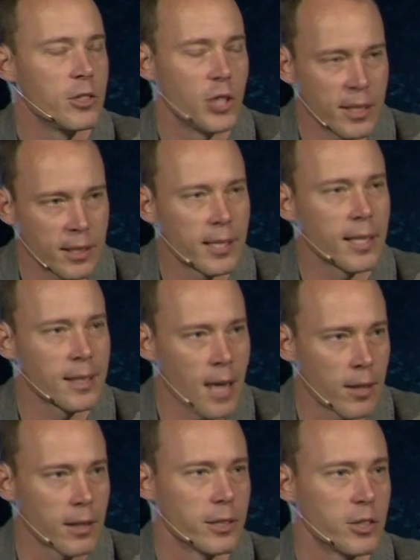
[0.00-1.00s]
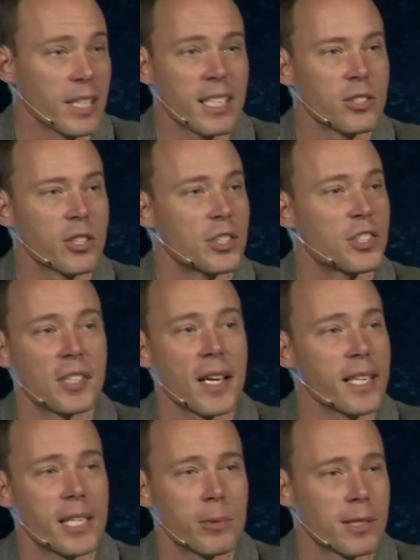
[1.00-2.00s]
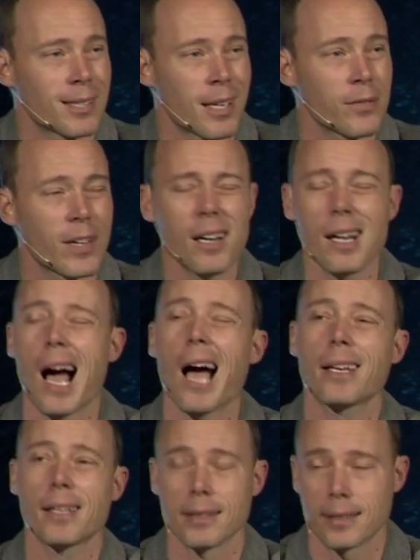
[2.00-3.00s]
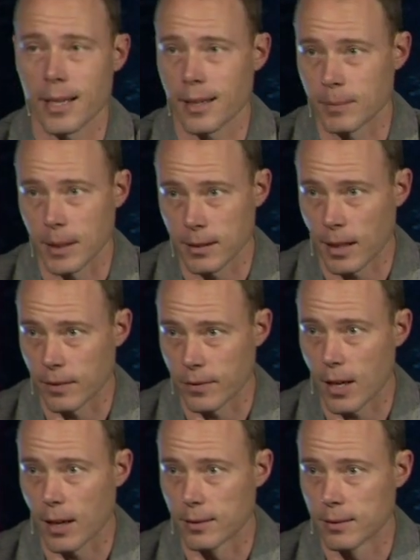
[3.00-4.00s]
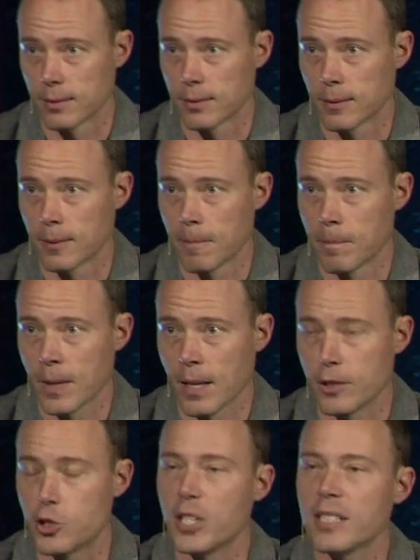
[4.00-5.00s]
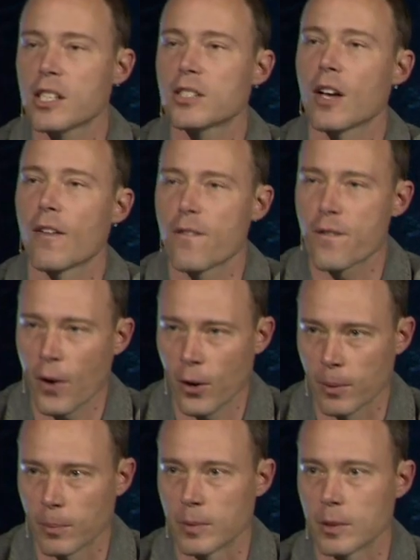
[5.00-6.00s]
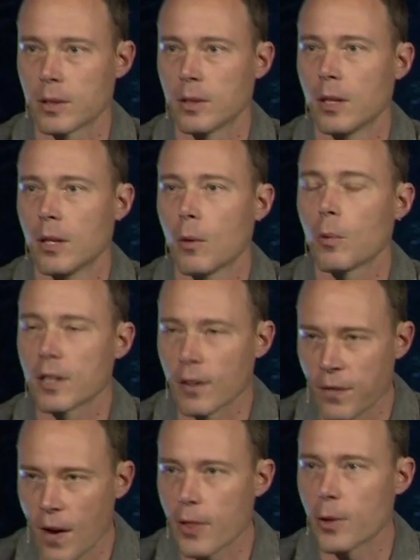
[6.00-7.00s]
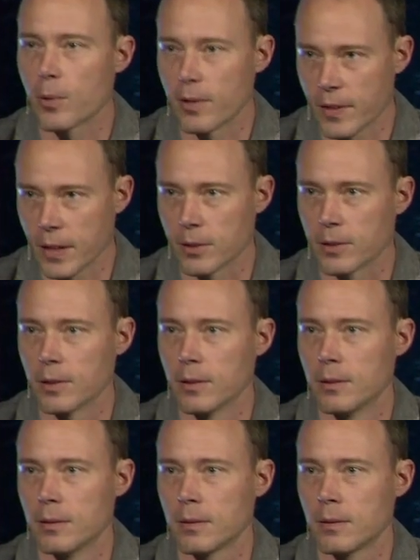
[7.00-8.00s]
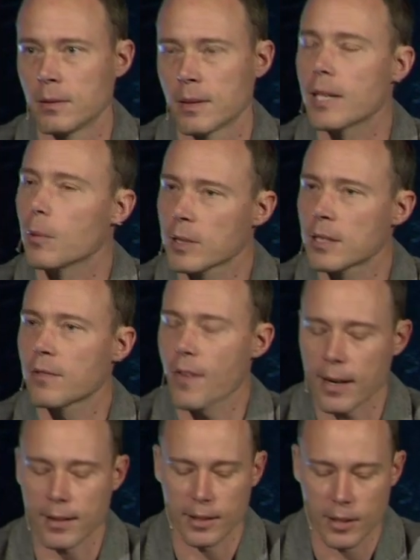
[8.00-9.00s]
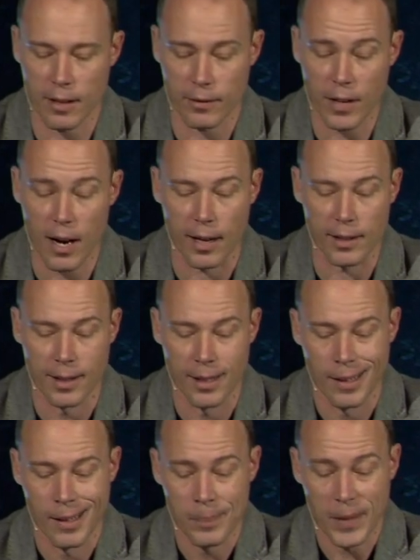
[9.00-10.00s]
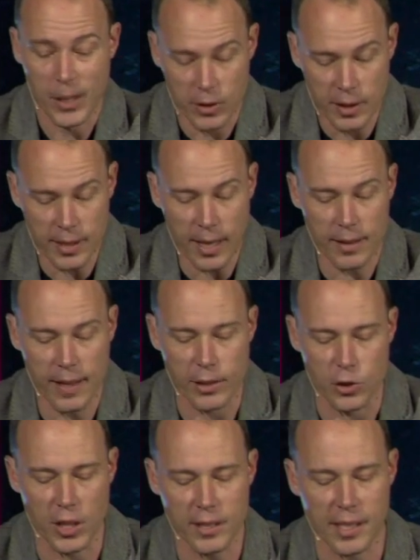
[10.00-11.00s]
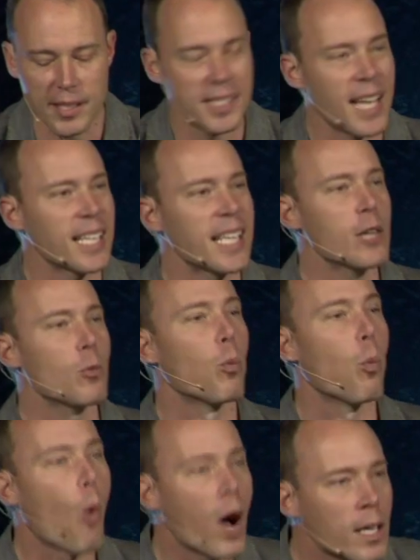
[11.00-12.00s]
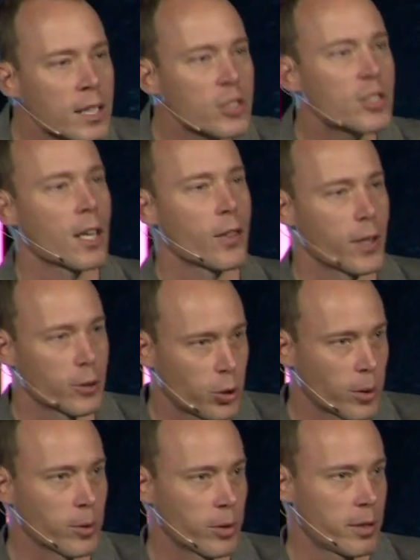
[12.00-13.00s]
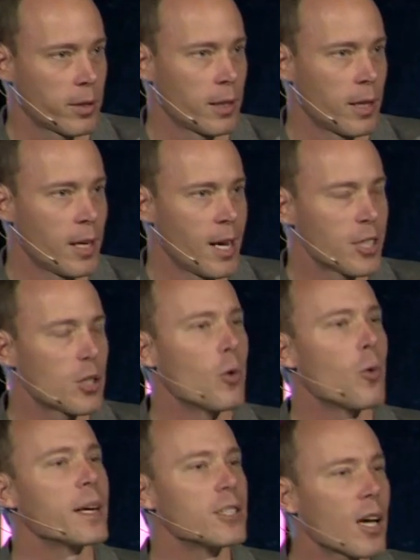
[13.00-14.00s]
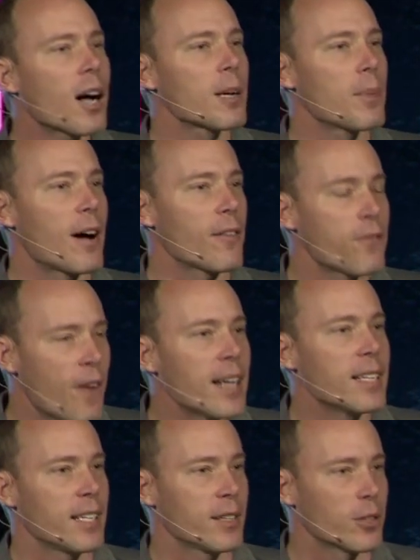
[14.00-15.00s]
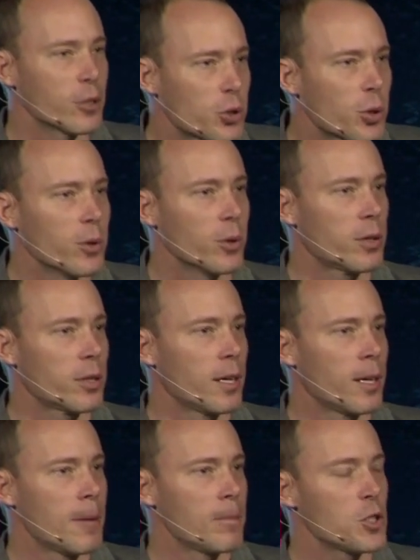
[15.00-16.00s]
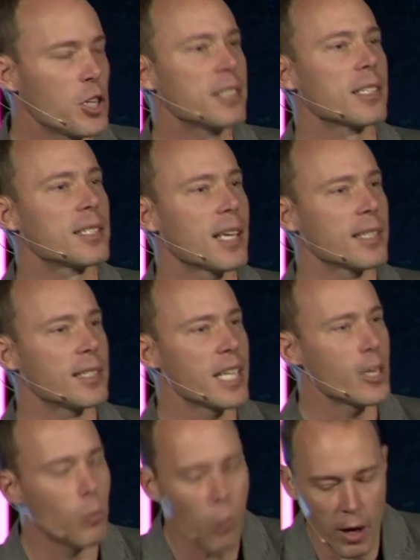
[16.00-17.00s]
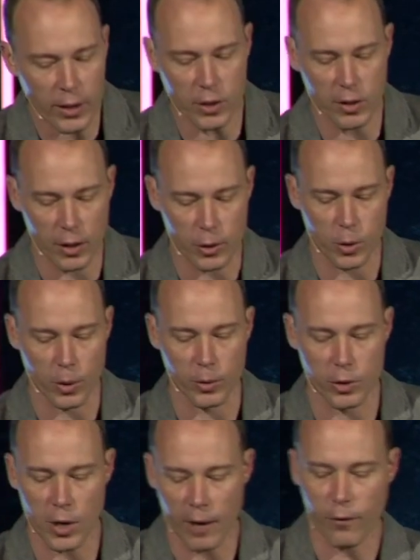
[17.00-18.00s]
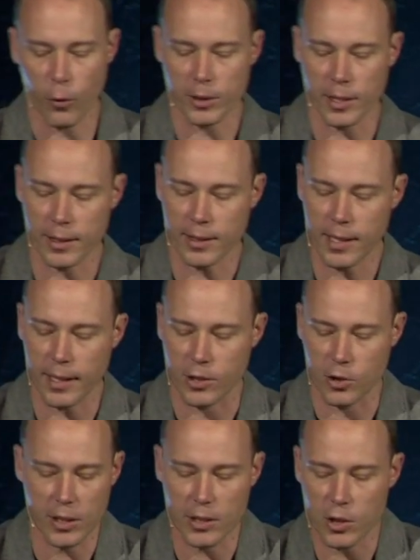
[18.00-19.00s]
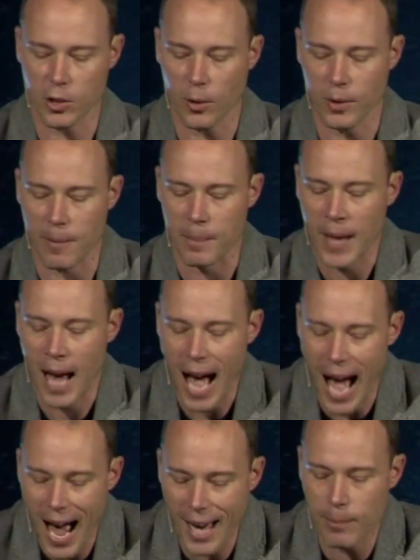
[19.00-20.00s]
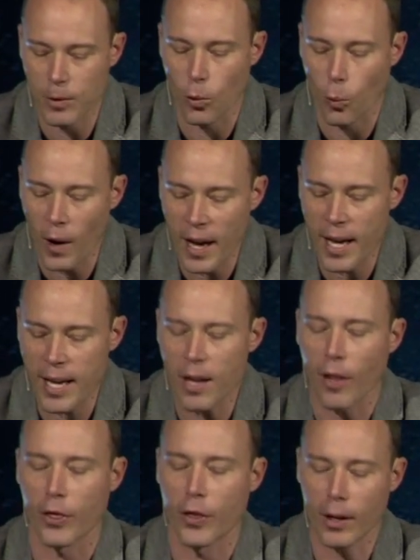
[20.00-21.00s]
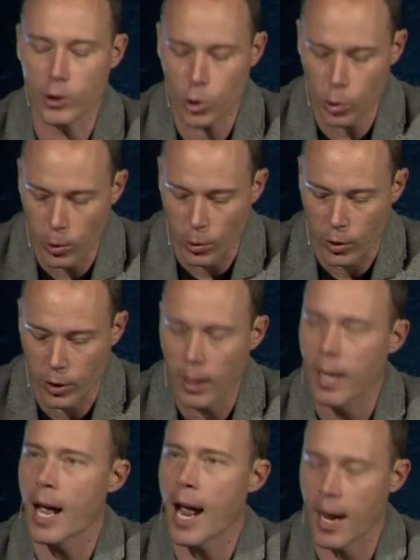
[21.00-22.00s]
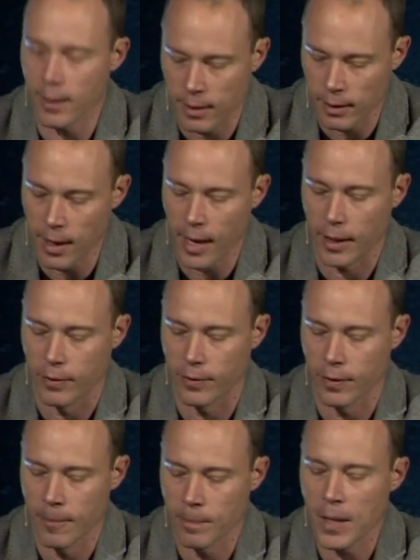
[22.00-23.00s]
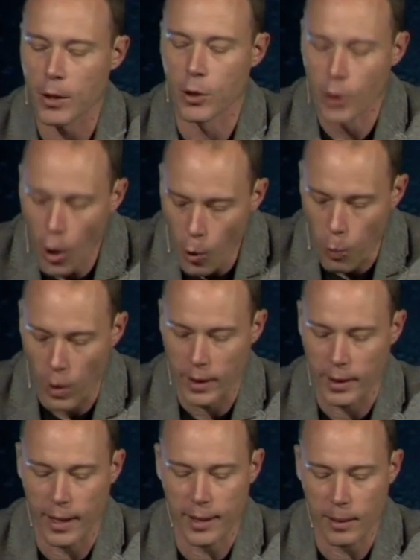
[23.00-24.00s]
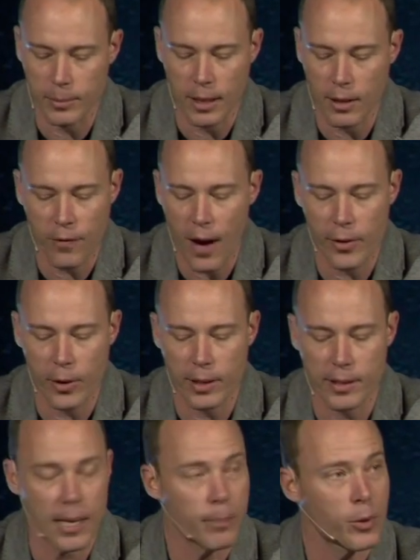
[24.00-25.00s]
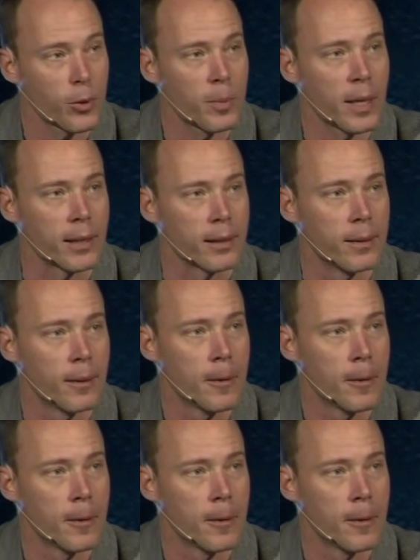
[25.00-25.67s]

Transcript: Jesus acknowledged. He didn't just say he was the Son of God. I can say I'm the Son of God. Jesus affirmed what the Father revealed, that he was in fact the Son of God. Here's the second thing. Jesus said he was the truth. So when we talk about finding the truth, Jesus says he was the truth. John 14, 6, Jesus told him, I am the way, the truth, and the life. No one can come to the Father except through me.